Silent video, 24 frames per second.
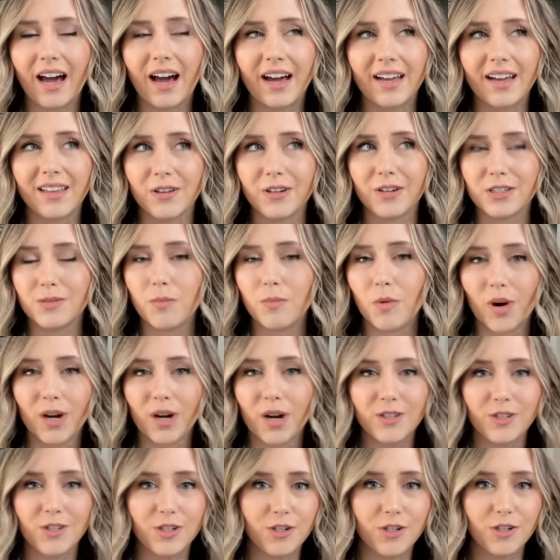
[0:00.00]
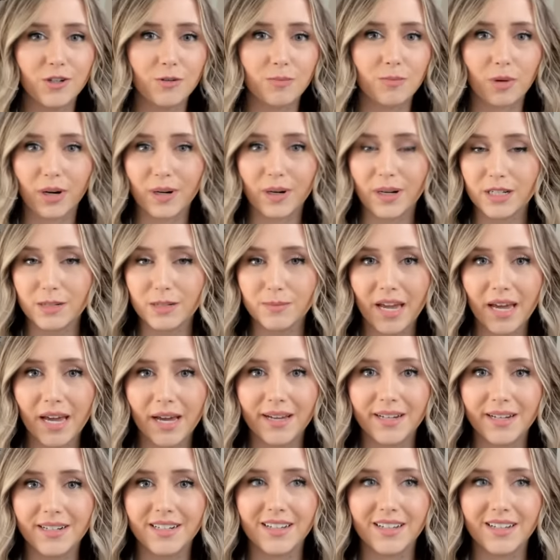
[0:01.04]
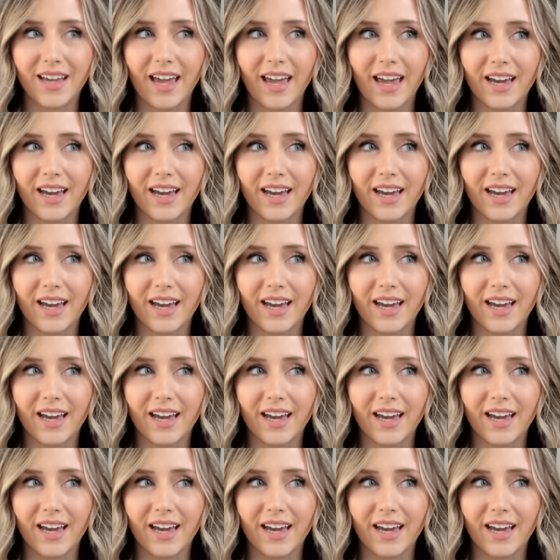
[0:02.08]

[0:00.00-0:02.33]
I looked more into print on demand,